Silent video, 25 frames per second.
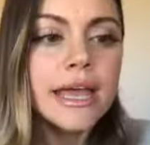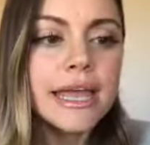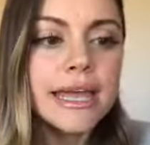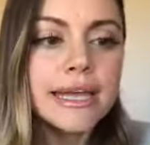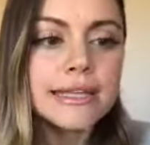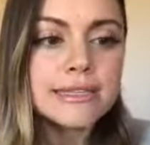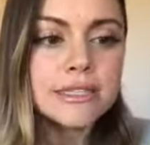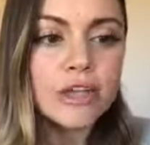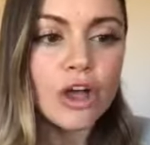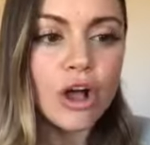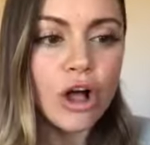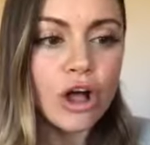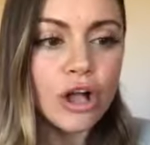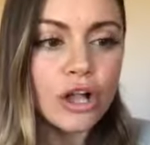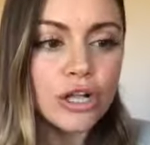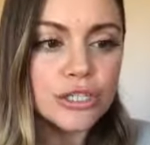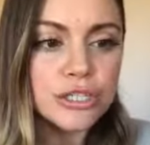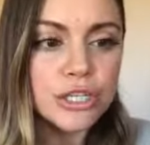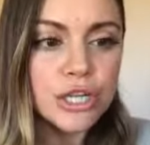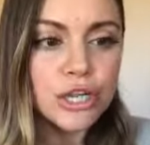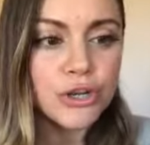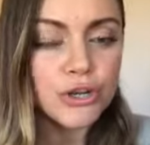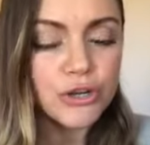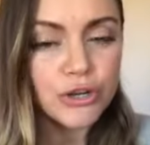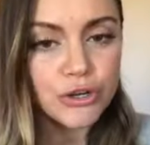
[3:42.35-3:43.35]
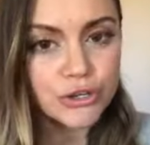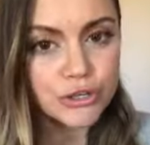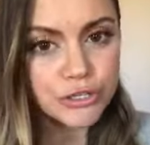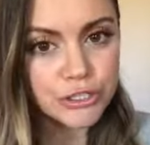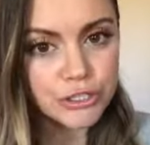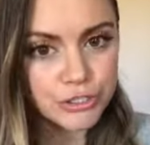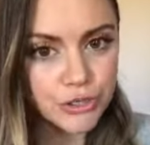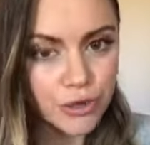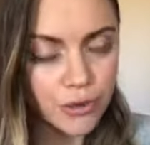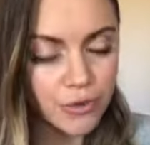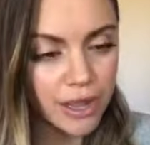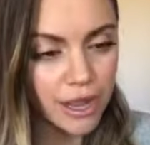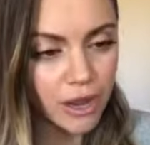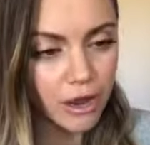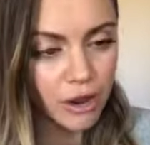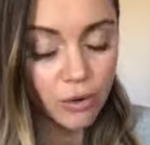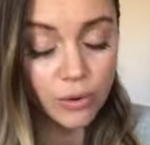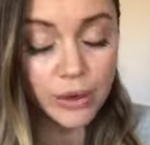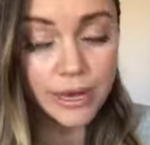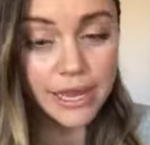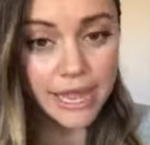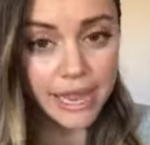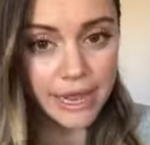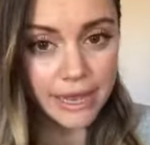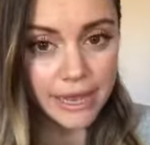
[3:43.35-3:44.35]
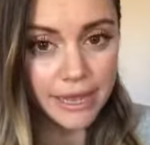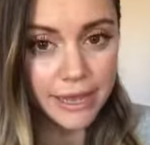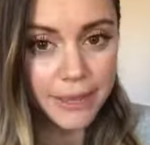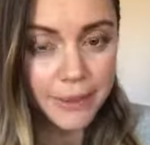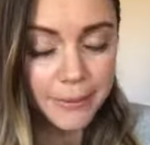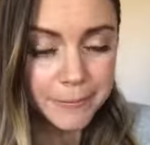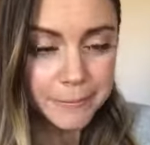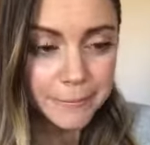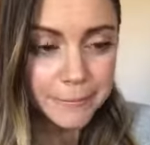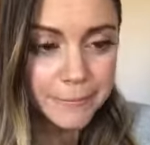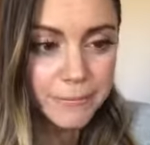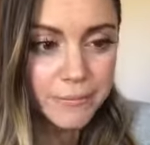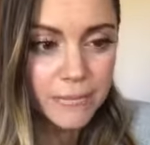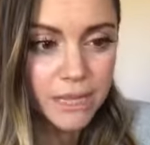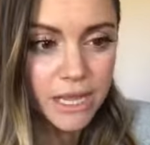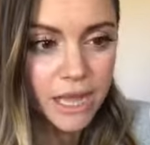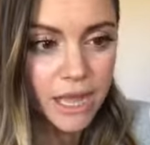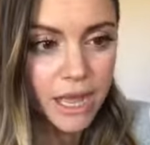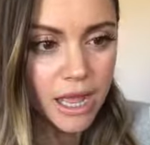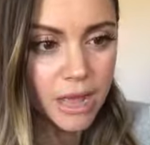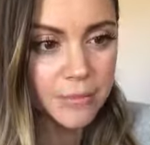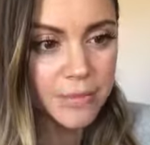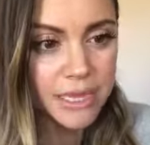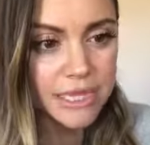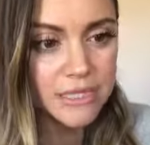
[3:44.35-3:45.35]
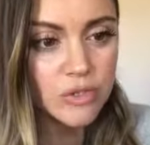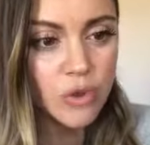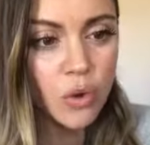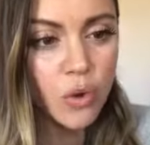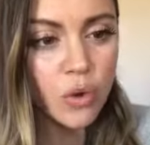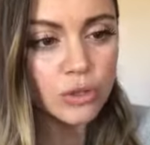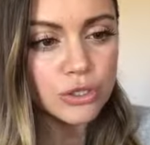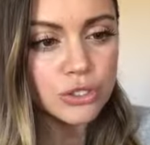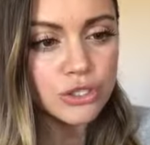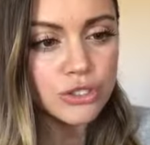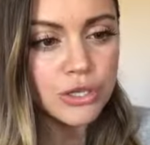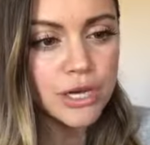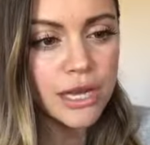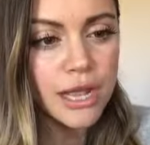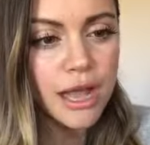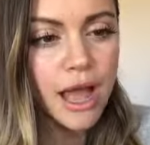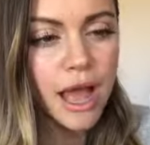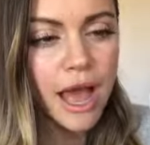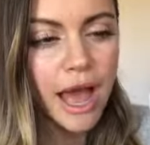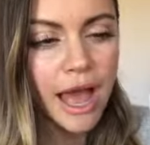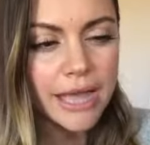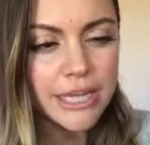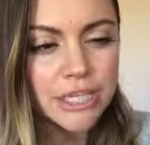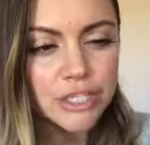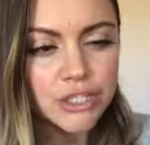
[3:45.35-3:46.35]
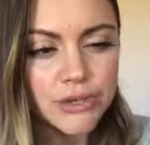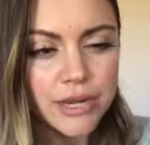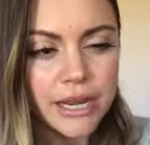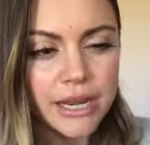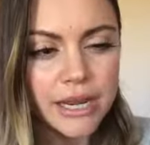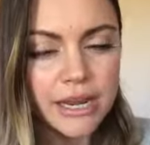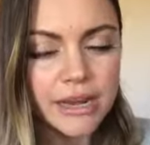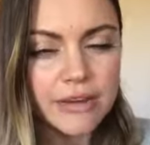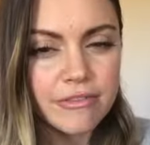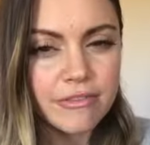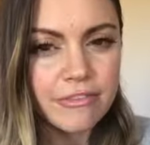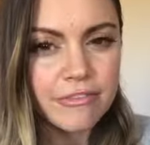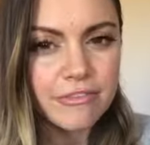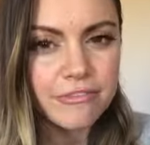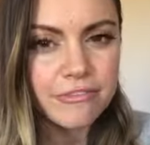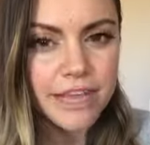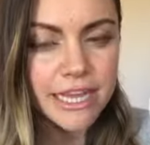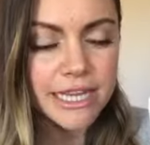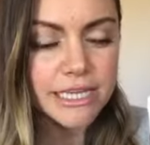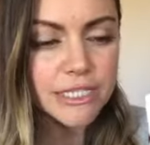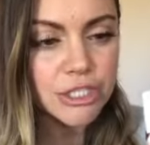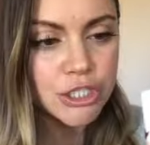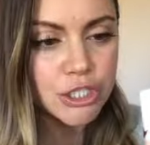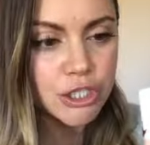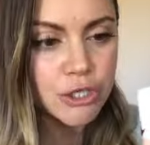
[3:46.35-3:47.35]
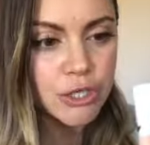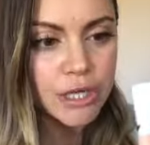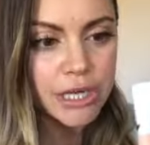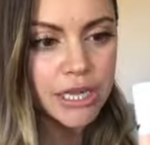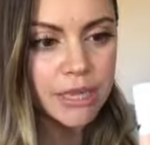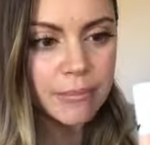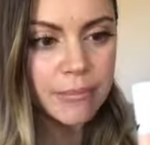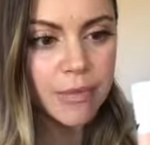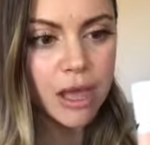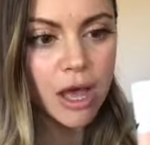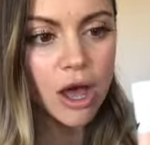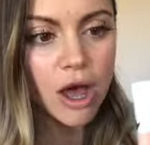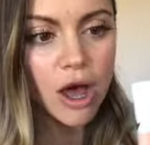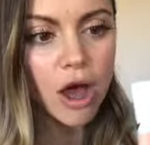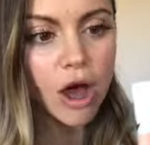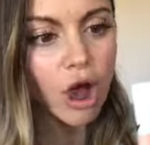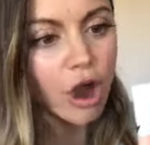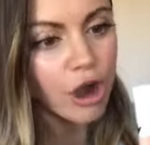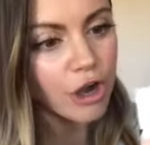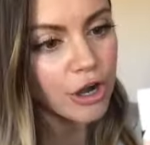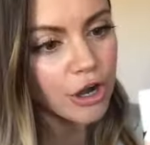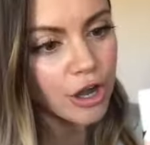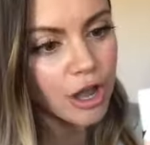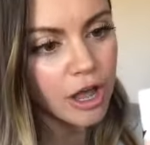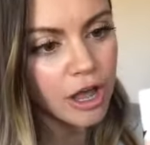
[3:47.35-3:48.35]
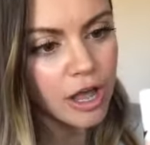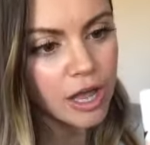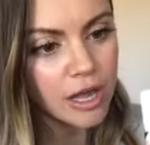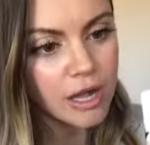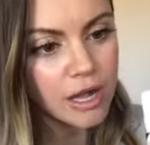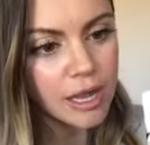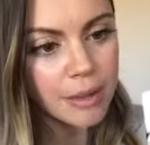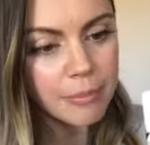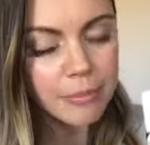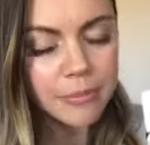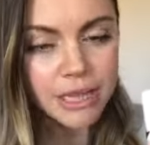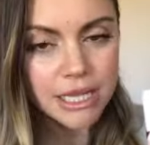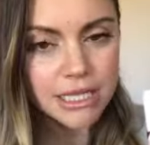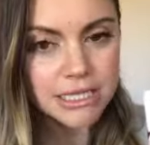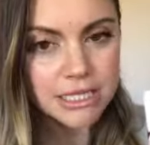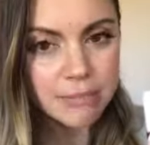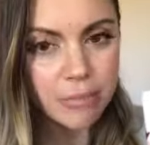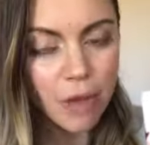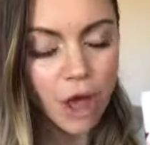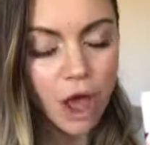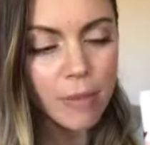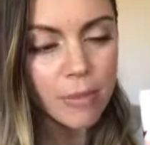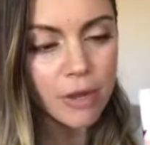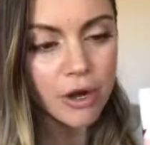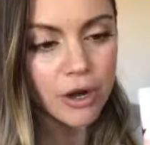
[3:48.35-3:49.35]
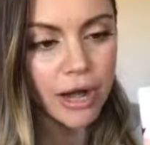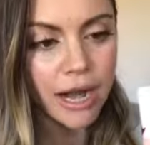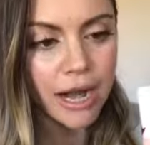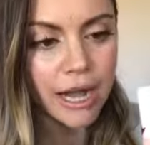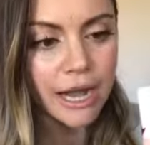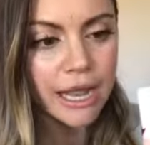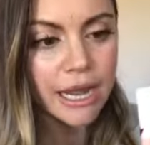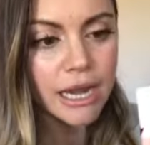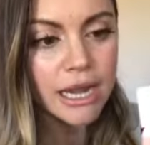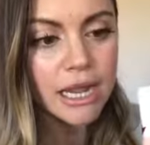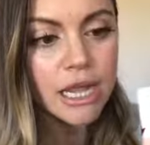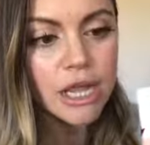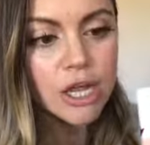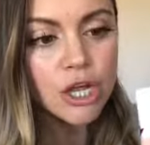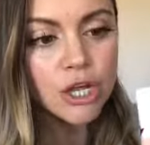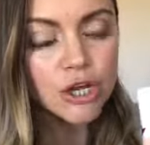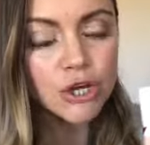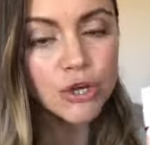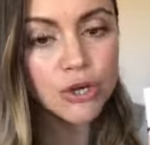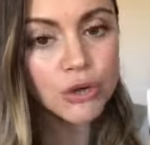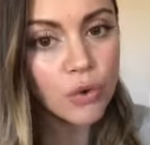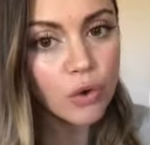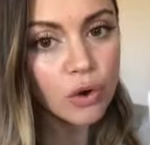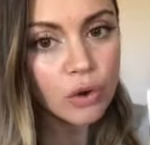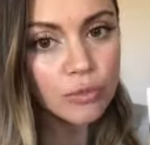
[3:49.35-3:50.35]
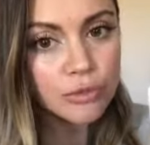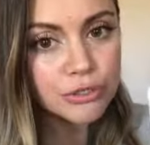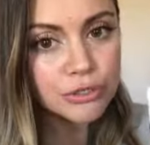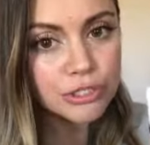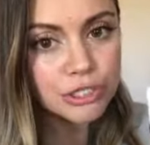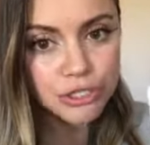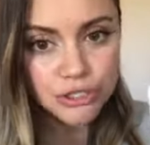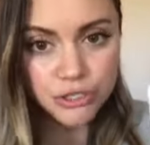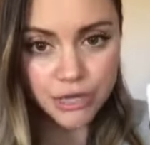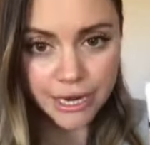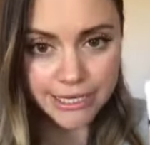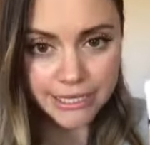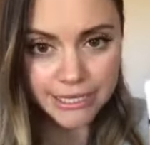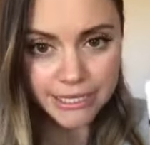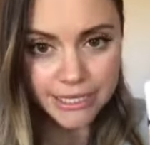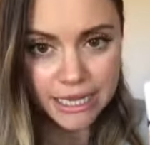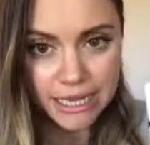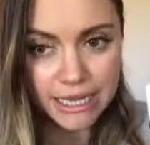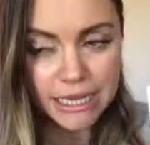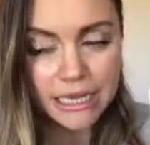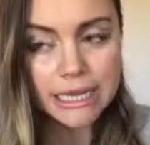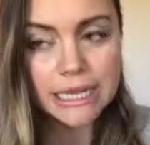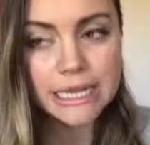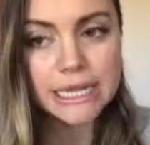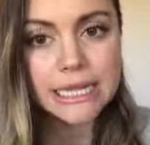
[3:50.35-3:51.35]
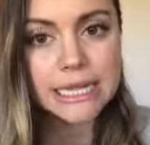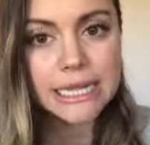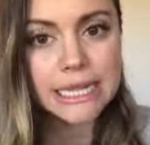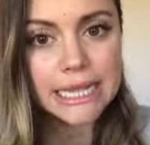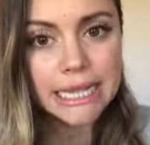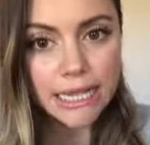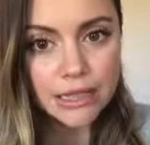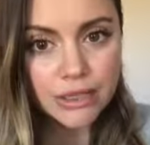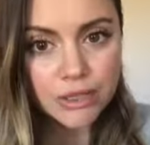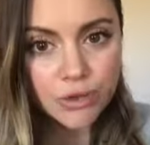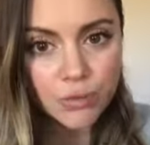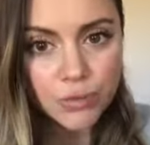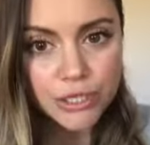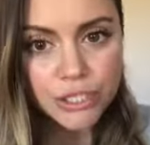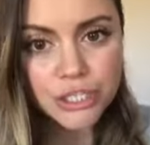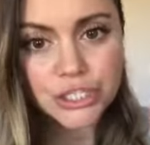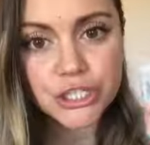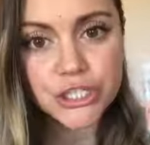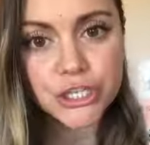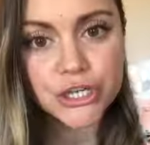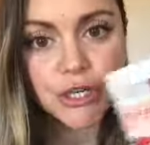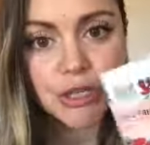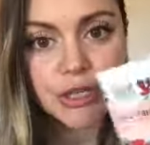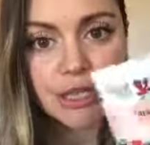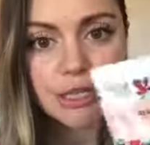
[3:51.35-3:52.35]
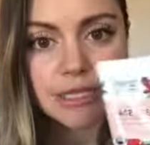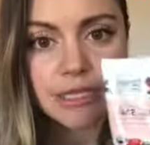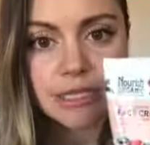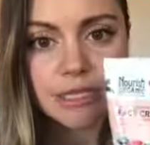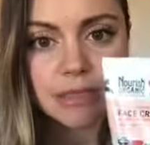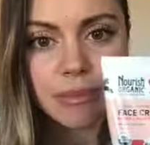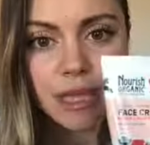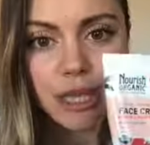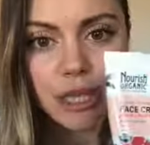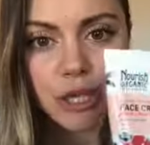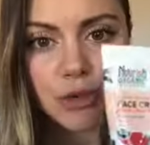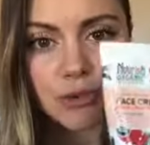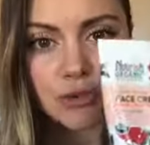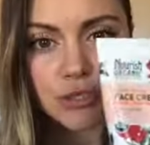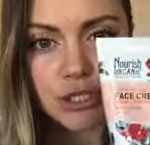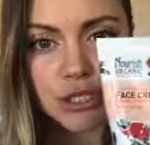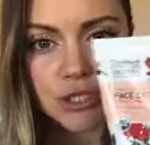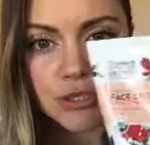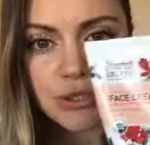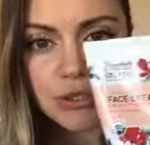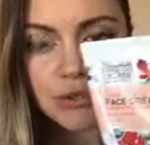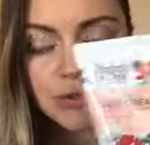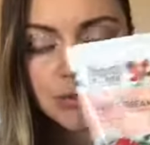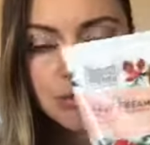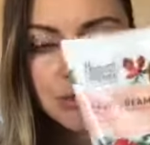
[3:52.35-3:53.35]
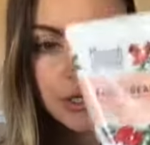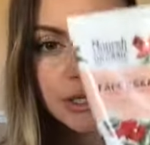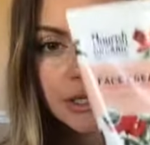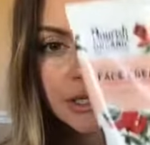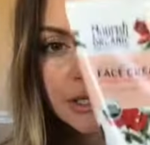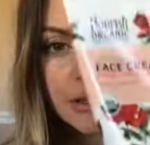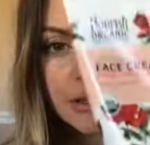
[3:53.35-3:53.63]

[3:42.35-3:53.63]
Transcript: It's called Nourish Organic. Um, it's ultra hydrating face cream Argan plus pomegranate, normal to dry skin. In the winter, this is my go-to.